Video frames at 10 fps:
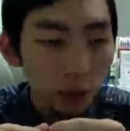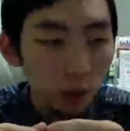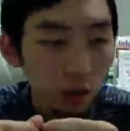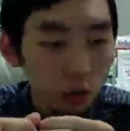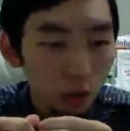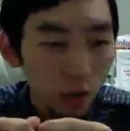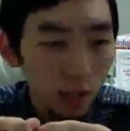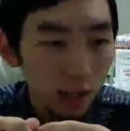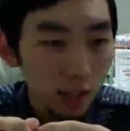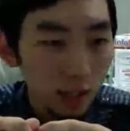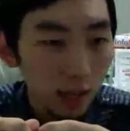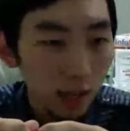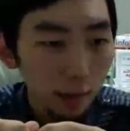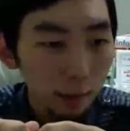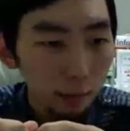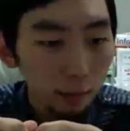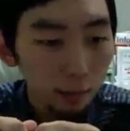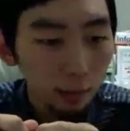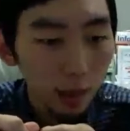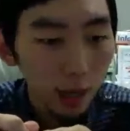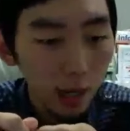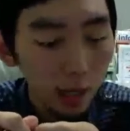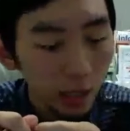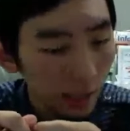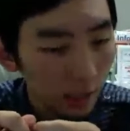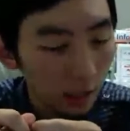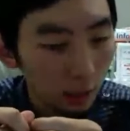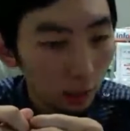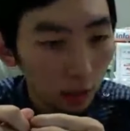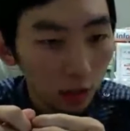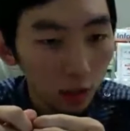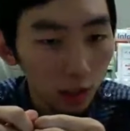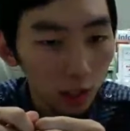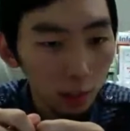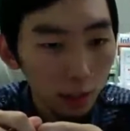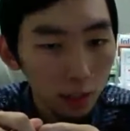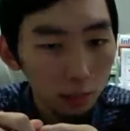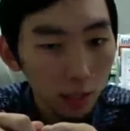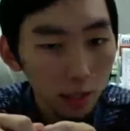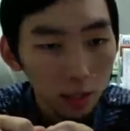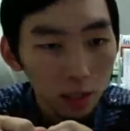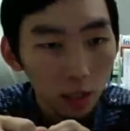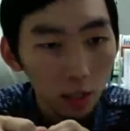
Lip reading: certain traits that are connected with Demodex mites,